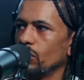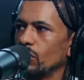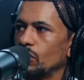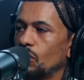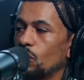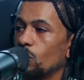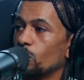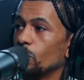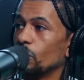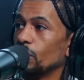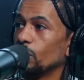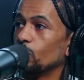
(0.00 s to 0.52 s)
Mm,
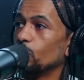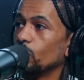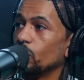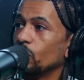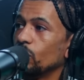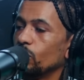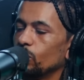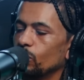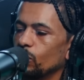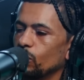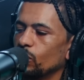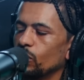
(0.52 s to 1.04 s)
no, like, but we you
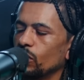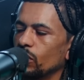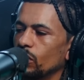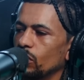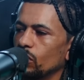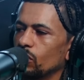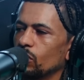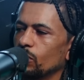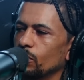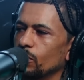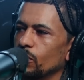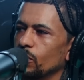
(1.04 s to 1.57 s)
know, we like,
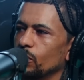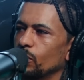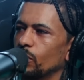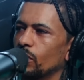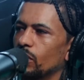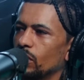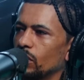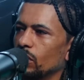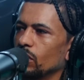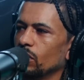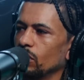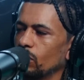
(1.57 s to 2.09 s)
you know what I mean.
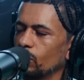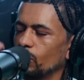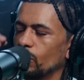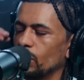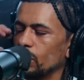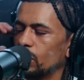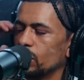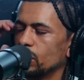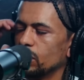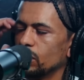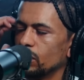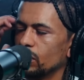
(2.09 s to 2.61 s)
We
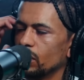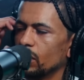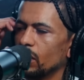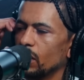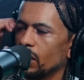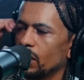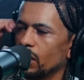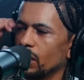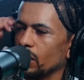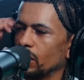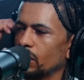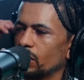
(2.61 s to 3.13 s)
we into
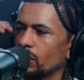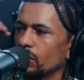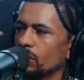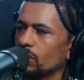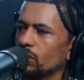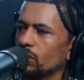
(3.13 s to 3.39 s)
that like